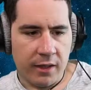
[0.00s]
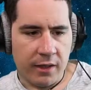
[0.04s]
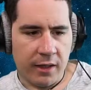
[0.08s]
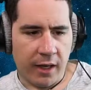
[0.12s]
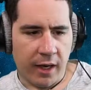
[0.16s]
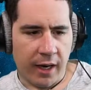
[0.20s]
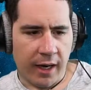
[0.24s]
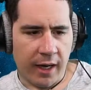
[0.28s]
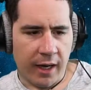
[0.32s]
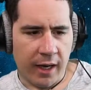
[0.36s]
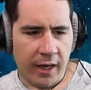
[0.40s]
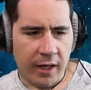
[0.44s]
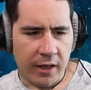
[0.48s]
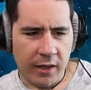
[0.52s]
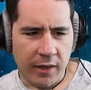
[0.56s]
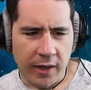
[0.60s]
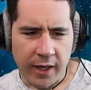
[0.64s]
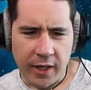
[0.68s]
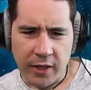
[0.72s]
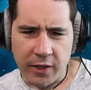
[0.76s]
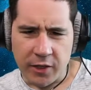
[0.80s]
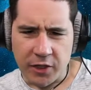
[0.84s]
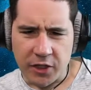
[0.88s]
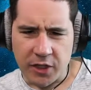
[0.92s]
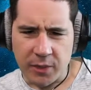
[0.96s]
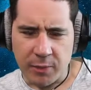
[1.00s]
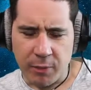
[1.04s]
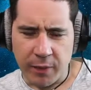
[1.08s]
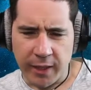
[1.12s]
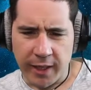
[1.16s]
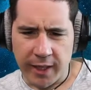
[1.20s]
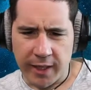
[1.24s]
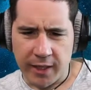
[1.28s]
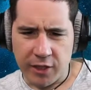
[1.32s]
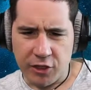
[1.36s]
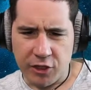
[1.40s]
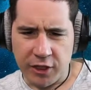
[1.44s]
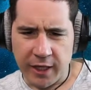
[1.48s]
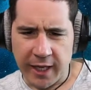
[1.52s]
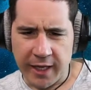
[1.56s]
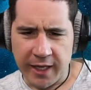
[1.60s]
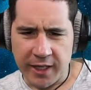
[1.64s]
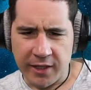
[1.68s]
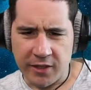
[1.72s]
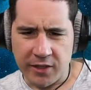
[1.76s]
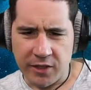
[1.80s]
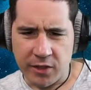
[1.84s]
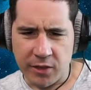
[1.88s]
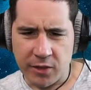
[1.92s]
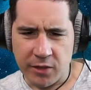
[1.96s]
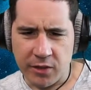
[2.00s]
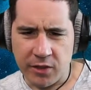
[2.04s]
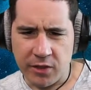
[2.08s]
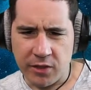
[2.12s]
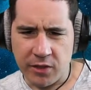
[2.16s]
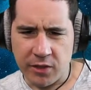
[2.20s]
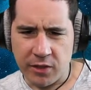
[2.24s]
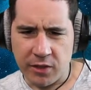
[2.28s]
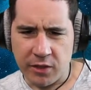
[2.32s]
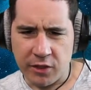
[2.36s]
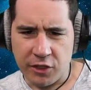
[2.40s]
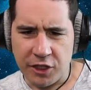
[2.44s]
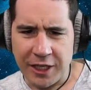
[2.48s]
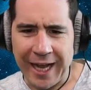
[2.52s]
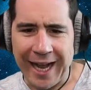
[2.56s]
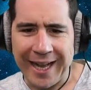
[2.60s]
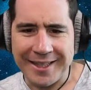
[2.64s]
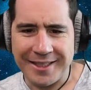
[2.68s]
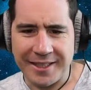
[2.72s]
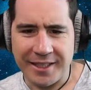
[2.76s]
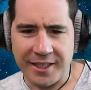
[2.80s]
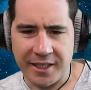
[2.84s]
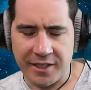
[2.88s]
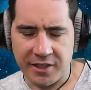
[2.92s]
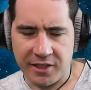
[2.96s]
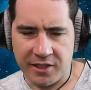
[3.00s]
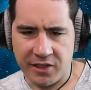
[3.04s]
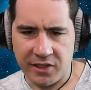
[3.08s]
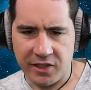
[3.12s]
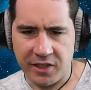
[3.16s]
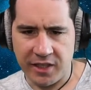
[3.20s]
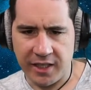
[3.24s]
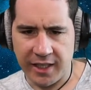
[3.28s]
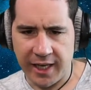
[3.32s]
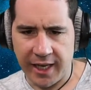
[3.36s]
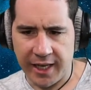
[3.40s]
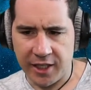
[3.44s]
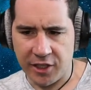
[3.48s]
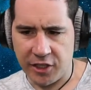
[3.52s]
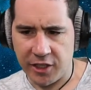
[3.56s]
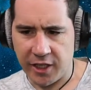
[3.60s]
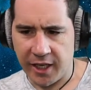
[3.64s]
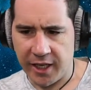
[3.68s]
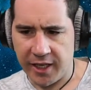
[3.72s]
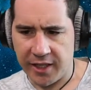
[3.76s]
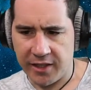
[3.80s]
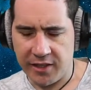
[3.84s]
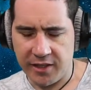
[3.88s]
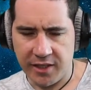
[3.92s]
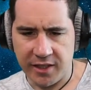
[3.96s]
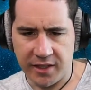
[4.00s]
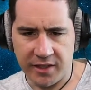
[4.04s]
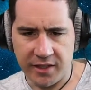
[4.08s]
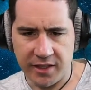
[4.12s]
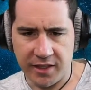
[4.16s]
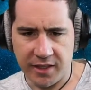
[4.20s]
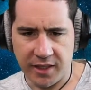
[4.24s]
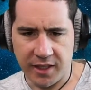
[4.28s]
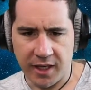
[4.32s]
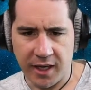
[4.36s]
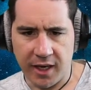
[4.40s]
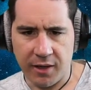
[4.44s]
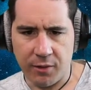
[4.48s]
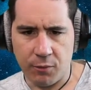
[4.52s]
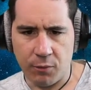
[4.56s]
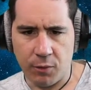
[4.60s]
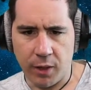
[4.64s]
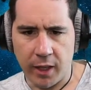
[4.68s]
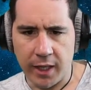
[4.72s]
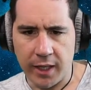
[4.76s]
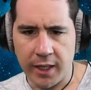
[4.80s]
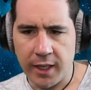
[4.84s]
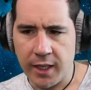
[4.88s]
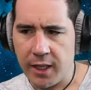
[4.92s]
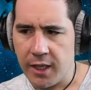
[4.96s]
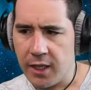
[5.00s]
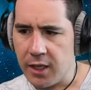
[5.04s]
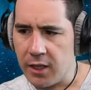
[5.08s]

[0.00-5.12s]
I, don't know how to explain it. Chatty dudes, chatty, C H A T T Y.